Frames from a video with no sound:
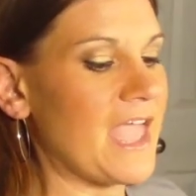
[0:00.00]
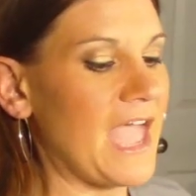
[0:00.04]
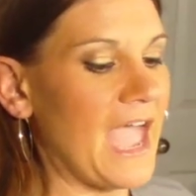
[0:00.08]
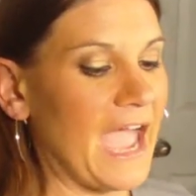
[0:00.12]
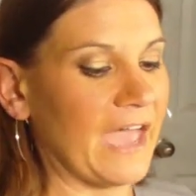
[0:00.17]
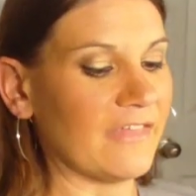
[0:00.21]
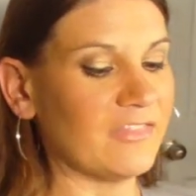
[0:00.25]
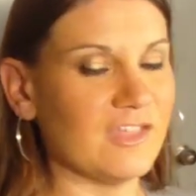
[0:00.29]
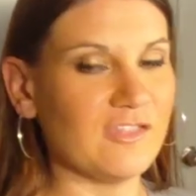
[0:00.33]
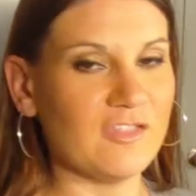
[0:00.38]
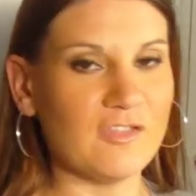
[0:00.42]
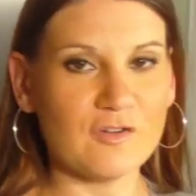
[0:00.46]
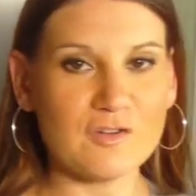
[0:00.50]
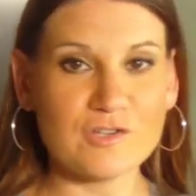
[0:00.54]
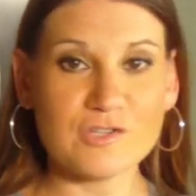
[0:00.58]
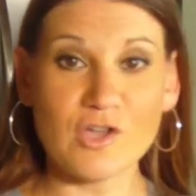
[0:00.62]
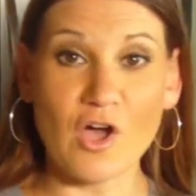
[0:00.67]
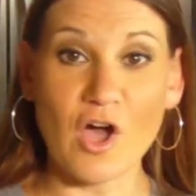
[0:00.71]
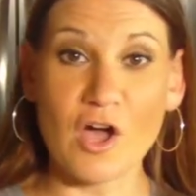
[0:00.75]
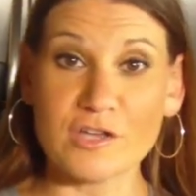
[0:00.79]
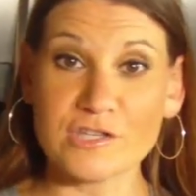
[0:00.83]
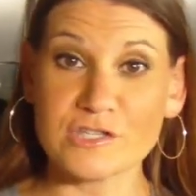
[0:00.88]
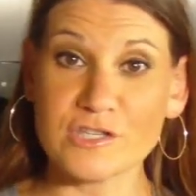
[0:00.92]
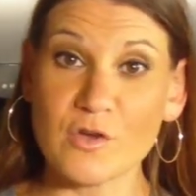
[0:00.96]
And then there's
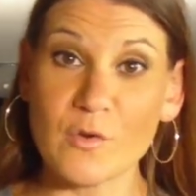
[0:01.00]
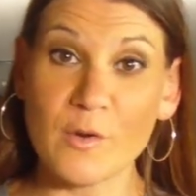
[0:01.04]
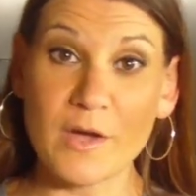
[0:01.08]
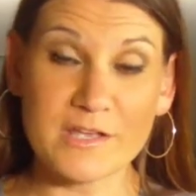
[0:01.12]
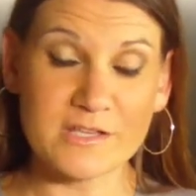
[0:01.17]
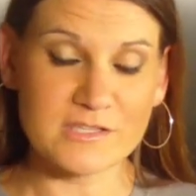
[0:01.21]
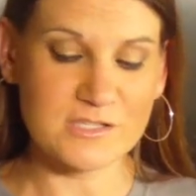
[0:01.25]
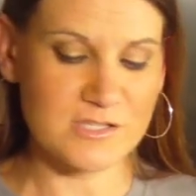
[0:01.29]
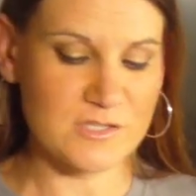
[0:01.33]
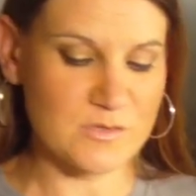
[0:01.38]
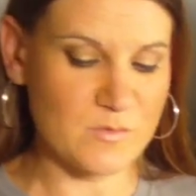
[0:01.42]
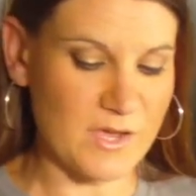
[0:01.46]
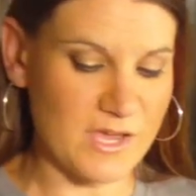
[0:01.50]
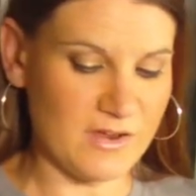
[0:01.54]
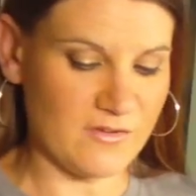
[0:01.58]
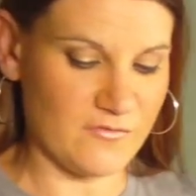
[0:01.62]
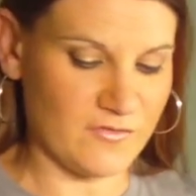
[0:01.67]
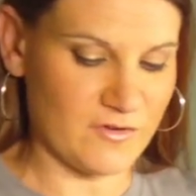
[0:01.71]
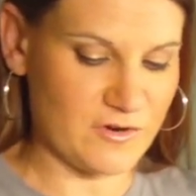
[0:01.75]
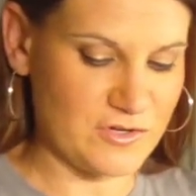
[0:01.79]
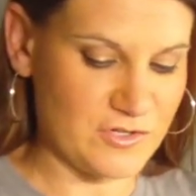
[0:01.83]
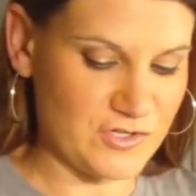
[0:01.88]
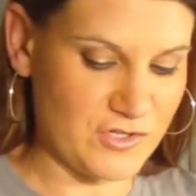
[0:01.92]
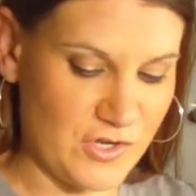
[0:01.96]
also a sweet
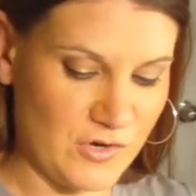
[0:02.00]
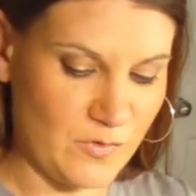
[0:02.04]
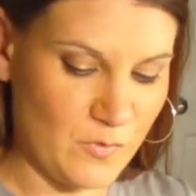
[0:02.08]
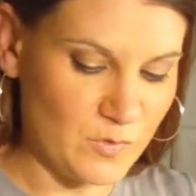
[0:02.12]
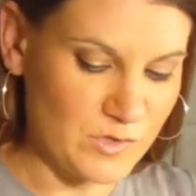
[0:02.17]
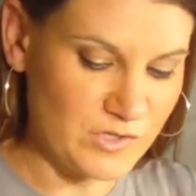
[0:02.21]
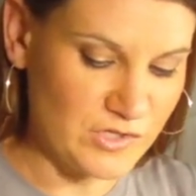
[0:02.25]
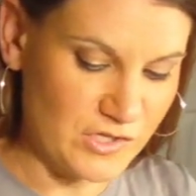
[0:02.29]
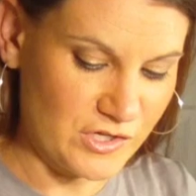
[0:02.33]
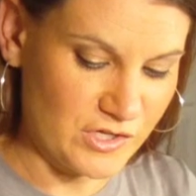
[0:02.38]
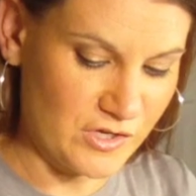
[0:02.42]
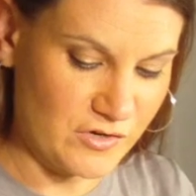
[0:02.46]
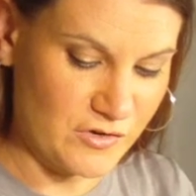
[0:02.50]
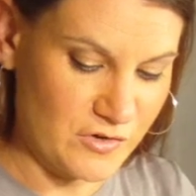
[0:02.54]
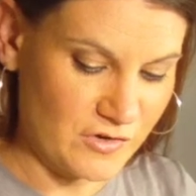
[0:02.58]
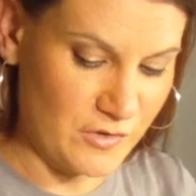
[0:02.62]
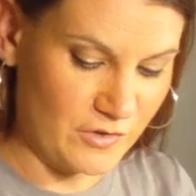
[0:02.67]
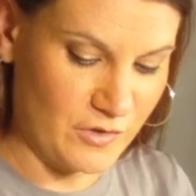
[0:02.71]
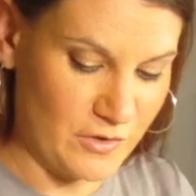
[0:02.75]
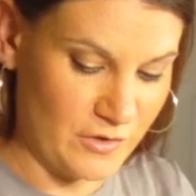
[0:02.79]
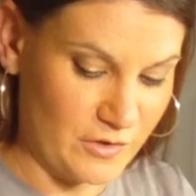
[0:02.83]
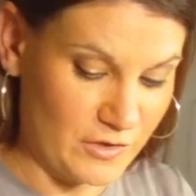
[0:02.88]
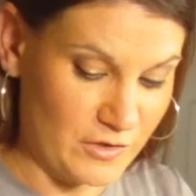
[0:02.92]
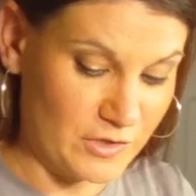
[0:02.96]
version, which
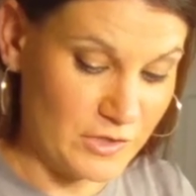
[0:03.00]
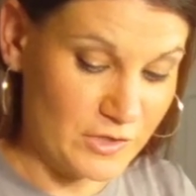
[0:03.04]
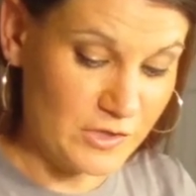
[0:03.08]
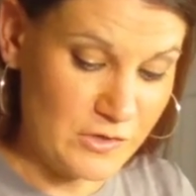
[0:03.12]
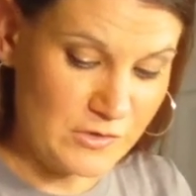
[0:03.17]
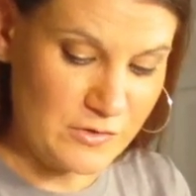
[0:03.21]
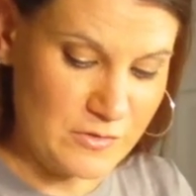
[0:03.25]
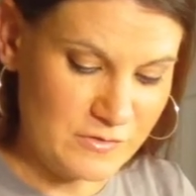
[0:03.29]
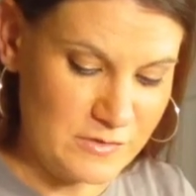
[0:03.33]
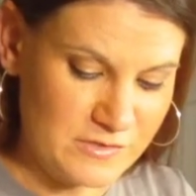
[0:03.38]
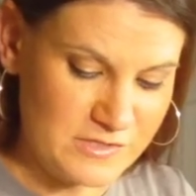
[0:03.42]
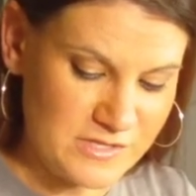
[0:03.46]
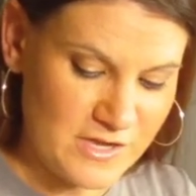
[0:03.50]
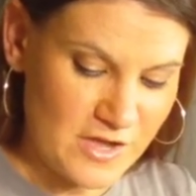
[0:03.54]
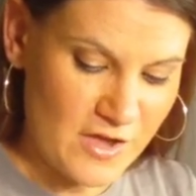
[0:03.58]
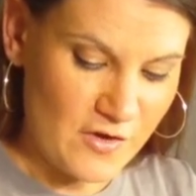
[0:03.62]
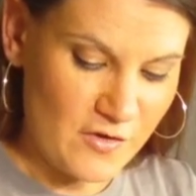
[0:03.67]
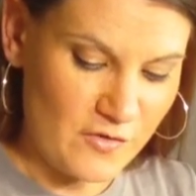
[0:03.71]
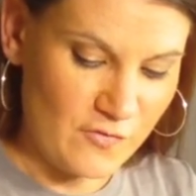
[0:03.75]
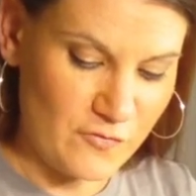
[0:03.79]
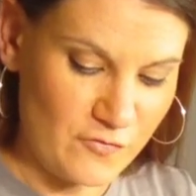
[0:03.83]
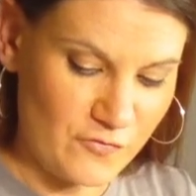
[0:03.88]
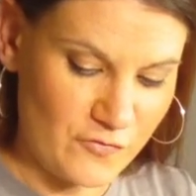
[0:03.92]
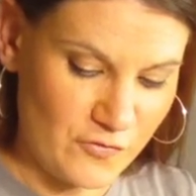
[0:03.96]
includes
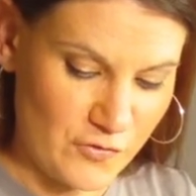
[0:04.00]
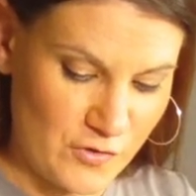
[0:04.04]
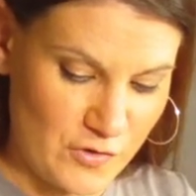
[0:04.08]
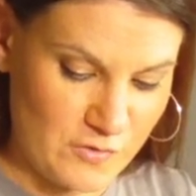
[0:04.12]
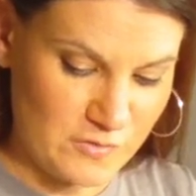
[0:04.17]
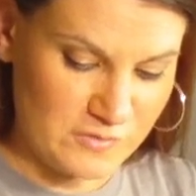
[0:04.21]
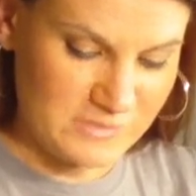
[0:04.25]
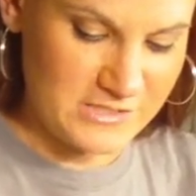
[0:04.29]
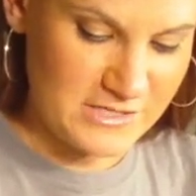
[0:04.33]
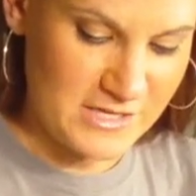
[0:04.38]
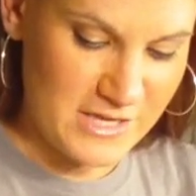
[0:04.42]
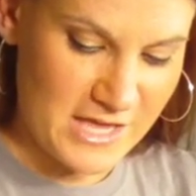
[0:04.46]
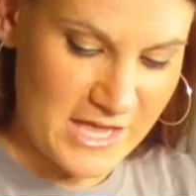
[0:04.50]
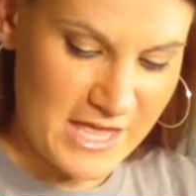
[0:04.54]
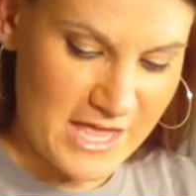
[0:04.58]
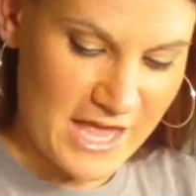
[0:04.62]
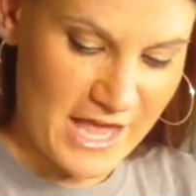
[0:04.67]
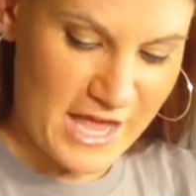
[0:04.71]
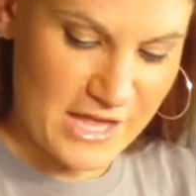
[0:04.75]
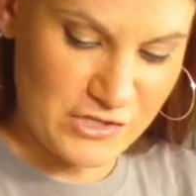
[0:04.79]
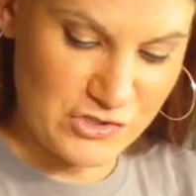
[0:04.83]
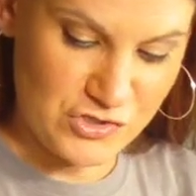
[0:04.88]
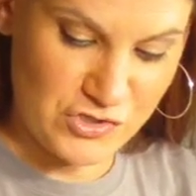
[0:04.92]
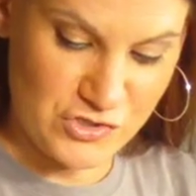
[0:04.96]
fruit
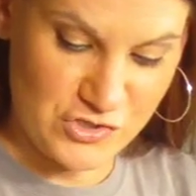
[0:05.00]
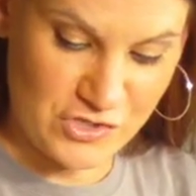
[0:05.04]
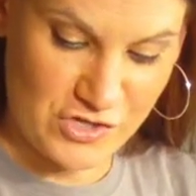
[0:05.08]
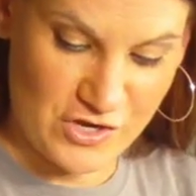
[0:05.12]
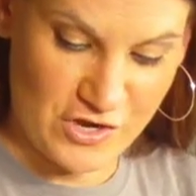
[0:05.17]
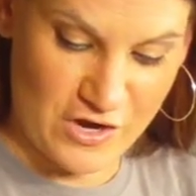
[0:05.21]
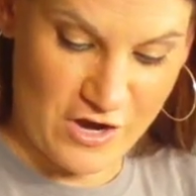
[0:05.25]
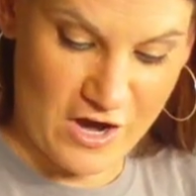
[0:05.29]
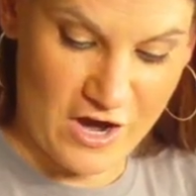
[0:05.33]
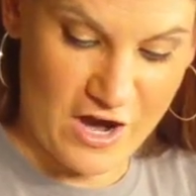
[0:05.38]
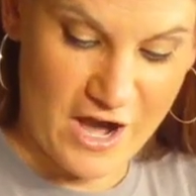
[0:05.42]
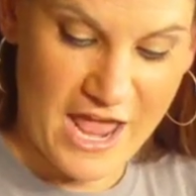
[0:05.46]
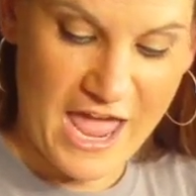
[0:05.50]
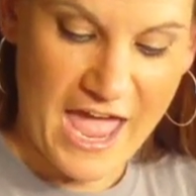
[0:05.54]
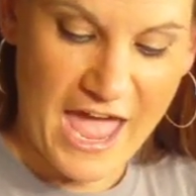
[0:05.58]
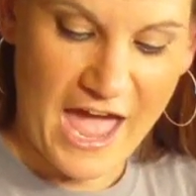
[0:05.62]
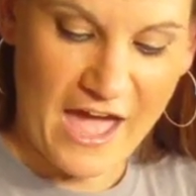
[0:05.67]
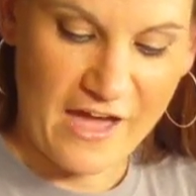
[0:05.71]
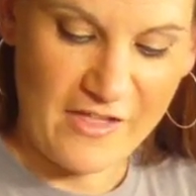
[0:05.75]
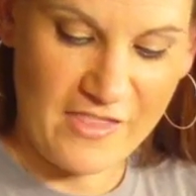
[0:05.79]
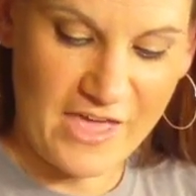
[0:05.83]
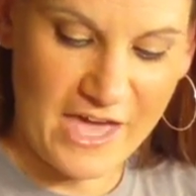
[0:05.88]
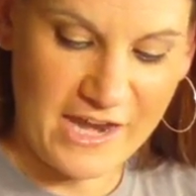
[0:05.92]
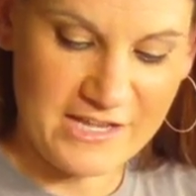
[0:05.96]
and sugar.
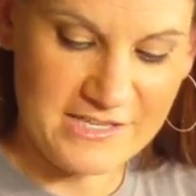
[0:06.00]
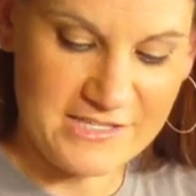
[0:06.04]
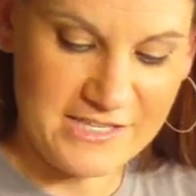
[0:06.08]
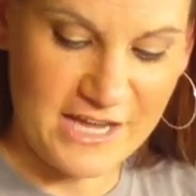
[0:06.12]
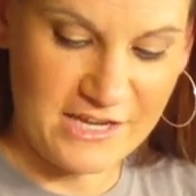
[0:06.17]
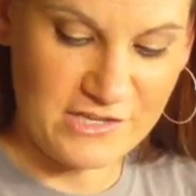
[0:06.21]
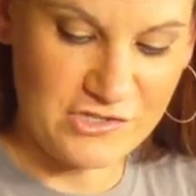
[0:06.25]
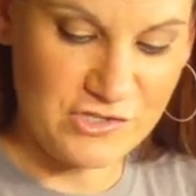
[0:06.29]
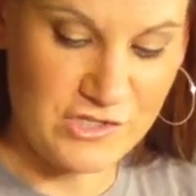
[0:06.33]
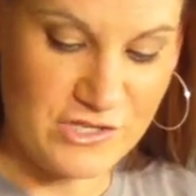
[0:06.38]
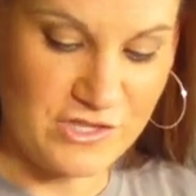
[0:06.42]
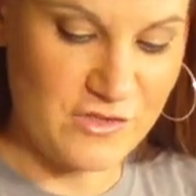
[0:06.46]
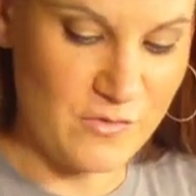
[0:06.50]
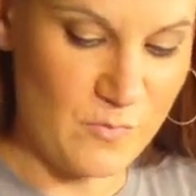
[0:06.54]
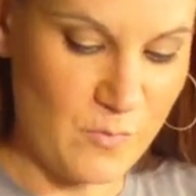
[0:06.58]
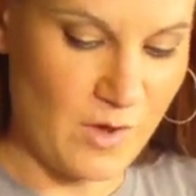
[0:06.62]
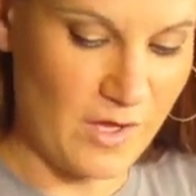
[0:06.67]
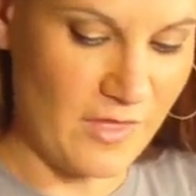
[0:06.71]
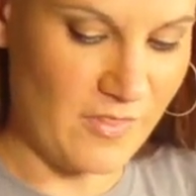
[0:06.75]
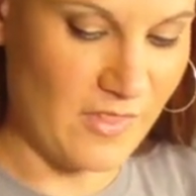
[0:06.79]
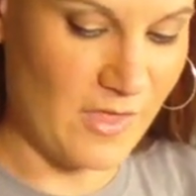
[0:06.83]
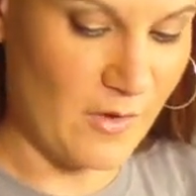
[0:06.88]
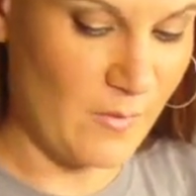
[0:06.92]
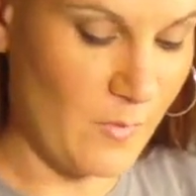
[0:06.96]
And that is actually the
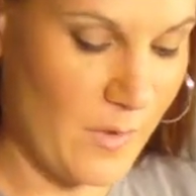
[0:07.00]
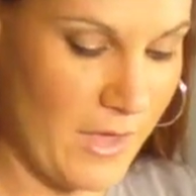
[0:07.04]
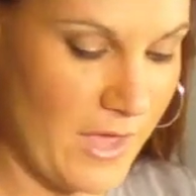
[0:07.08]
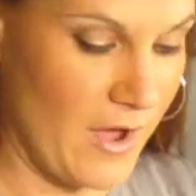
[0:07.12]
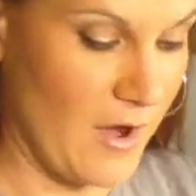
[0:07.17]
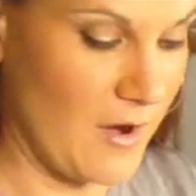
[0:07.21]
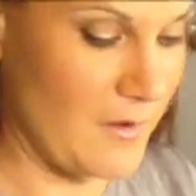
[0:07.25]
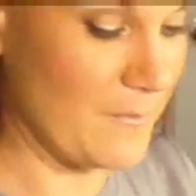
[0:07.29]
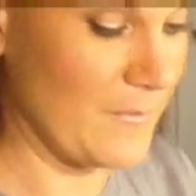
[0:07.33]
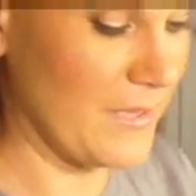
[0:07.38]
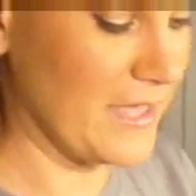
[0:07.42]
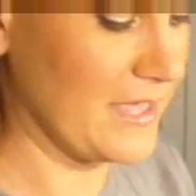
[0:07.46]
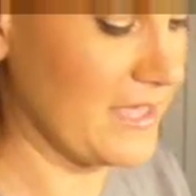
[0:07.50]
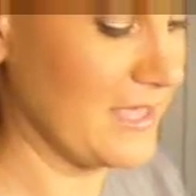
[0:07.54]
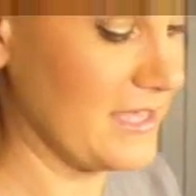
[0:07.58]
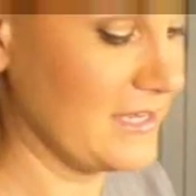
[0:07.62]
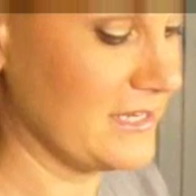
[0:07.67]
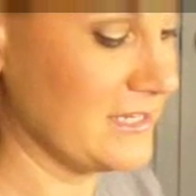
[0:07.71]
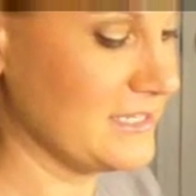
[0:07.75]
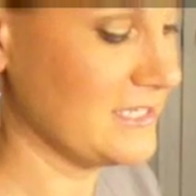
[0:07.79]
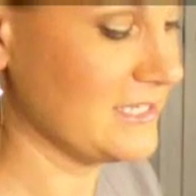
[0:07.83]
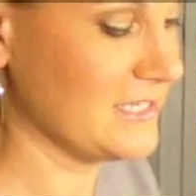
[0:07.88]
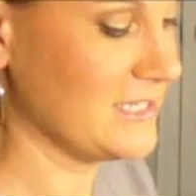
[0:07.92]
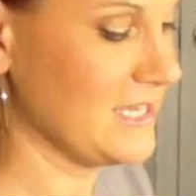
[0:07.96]
one that we are making
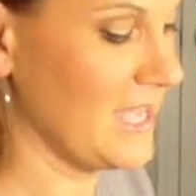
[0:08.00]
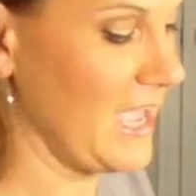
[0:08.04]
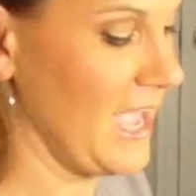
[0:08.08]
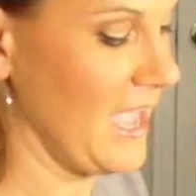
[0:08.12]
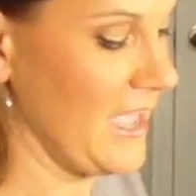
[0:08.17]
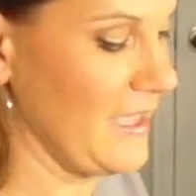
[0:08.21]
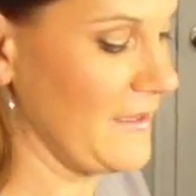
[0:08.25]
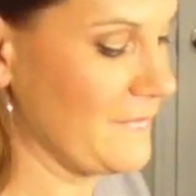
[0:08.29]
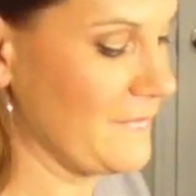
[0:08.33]
today.